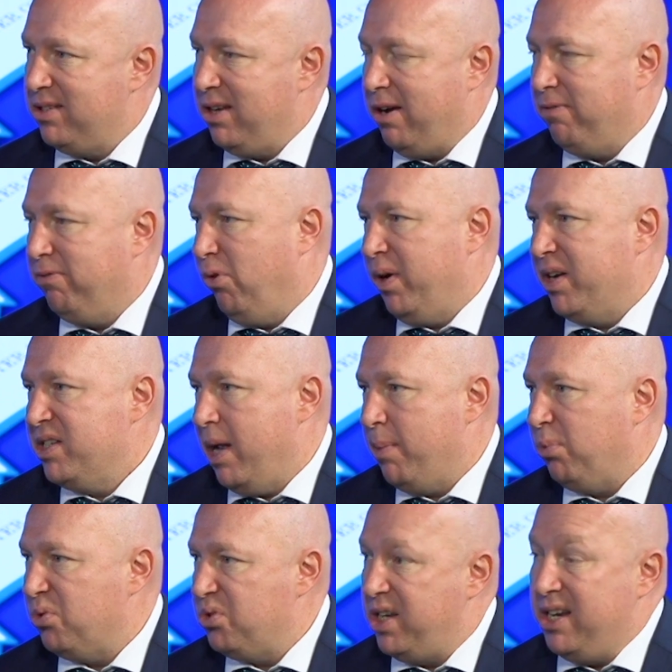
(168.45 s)
So for
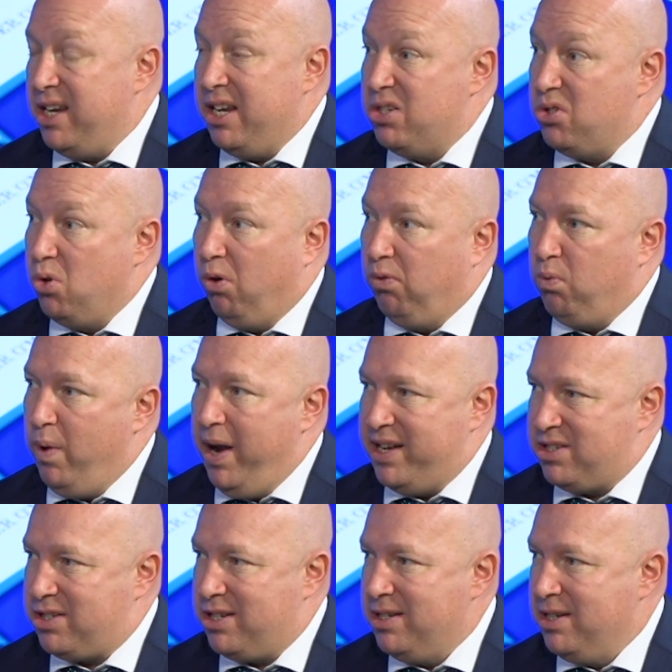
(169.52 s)
example, Sydney's
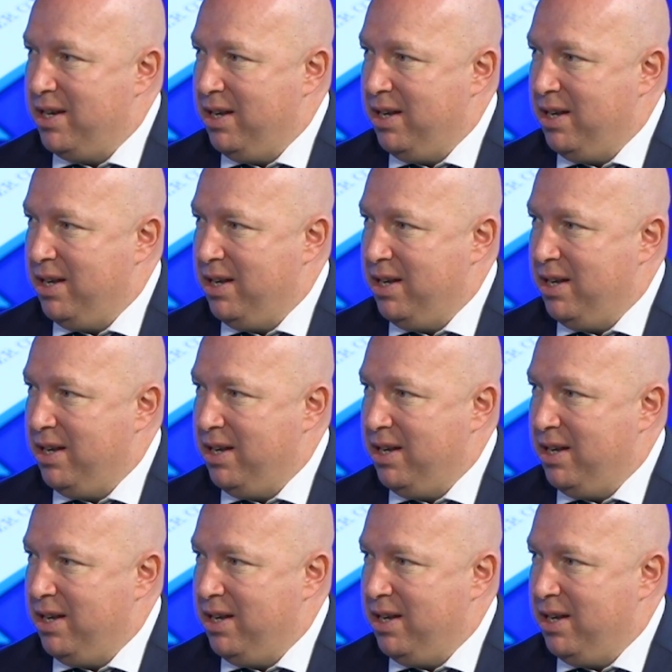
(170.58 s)
northwest,